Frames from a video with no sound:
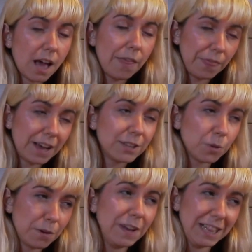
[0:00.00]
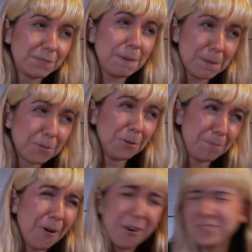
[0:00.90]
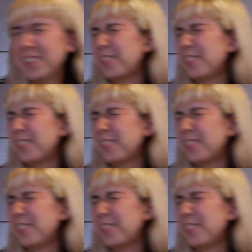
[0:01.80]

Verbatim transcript: And that is where Village People were born. What